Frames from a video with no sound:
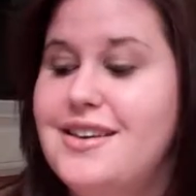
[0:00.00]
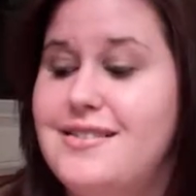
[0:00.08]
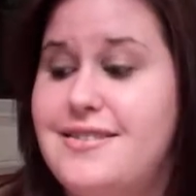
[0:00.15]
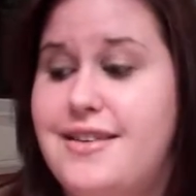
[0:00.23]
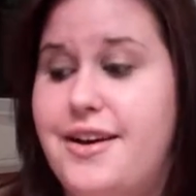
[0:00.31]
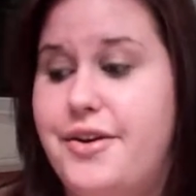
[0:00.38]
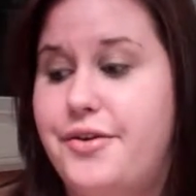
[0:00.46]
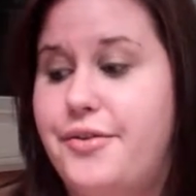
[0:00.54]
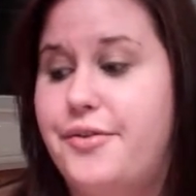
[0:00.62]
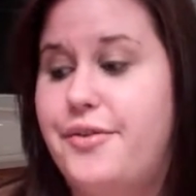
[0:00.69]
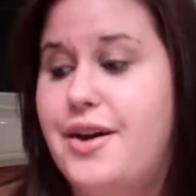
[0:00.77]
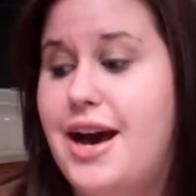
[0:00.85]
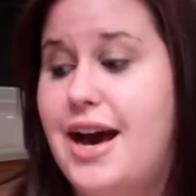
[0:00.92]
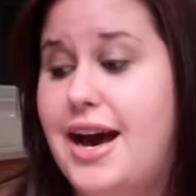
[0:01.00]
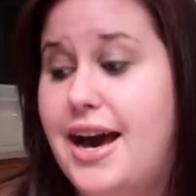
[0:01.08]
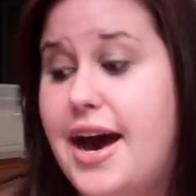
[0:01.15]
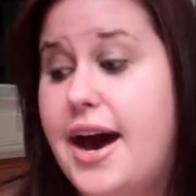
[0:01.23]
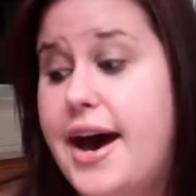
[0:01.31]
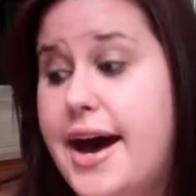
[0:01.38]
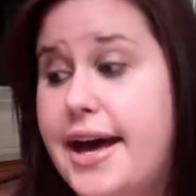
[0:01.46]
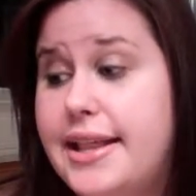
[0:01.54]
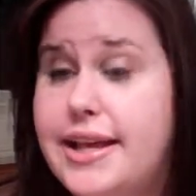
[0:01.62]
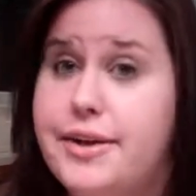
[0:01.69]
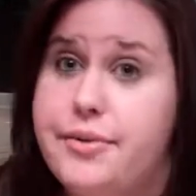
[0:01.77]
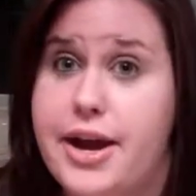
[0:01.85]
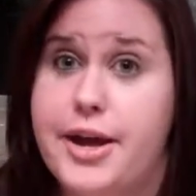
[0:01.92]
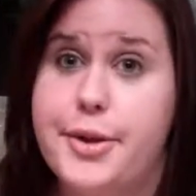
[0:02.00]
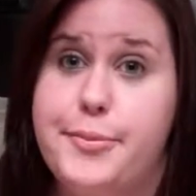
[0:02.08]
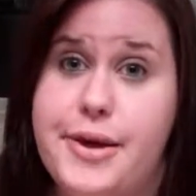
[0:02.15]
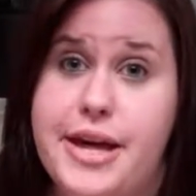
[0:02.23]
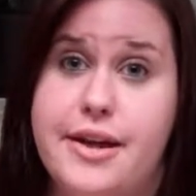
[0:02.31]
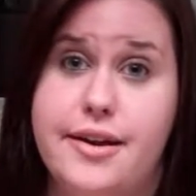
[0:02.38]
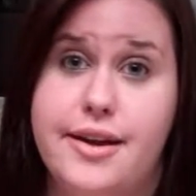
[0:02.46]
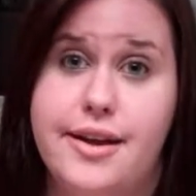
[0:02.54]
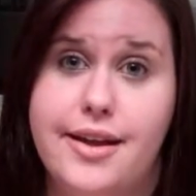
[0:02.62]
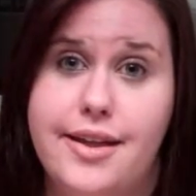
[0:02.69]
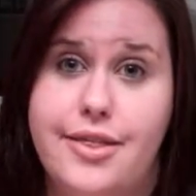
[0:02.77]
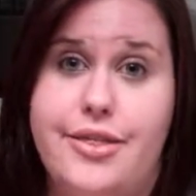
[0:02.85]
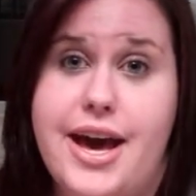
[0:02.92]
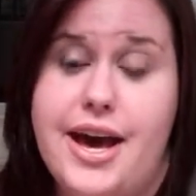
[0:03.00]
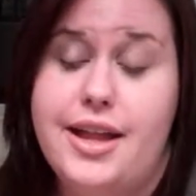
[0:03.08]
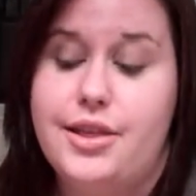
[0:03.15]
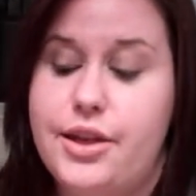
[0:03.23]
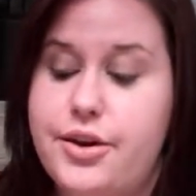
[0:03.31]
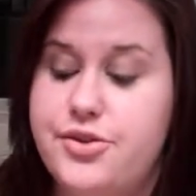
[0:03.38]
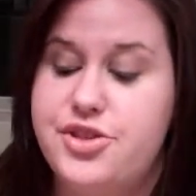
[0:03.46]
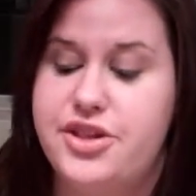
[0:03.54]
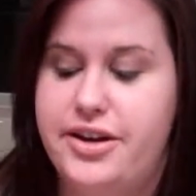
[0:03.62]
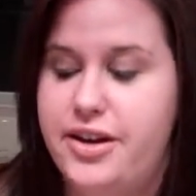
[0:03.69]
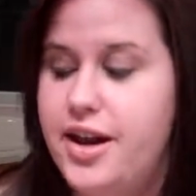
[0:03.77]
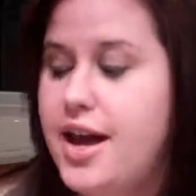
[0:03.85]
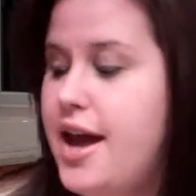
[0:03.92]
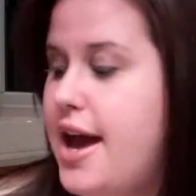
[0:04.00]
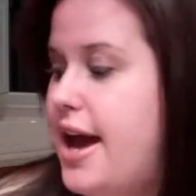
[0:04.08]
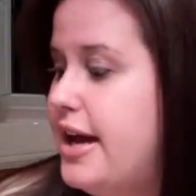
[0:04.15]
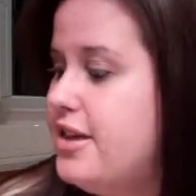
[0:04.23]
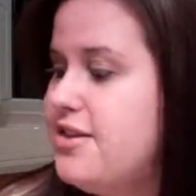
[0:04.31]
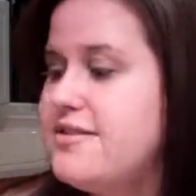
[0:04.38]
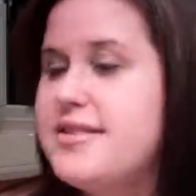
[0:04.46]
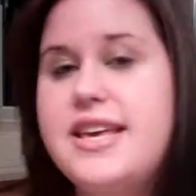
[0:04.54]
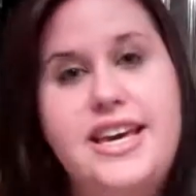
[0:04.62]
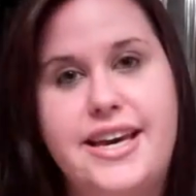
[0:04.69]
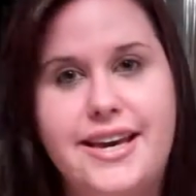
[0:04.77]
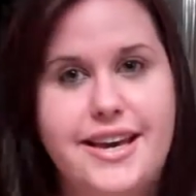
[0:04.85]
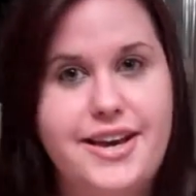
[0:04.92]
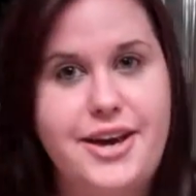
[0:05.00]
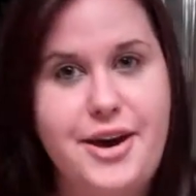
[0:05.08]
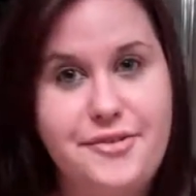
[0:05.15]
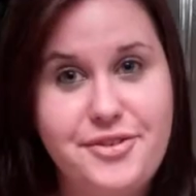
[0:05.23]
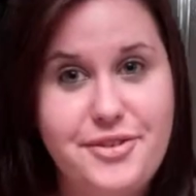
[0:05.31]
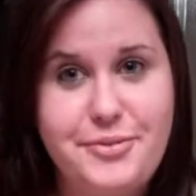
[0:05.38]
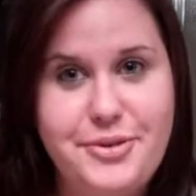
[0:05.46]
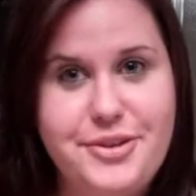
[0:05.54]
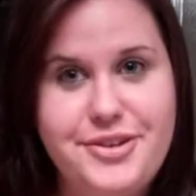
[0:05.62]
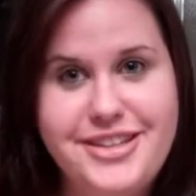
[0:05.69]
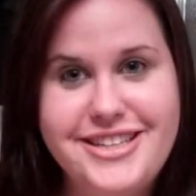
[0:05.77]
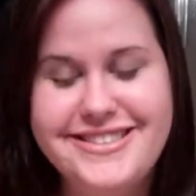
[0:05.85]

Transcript: So I highly recommend that lotion. I just can't get comfortable.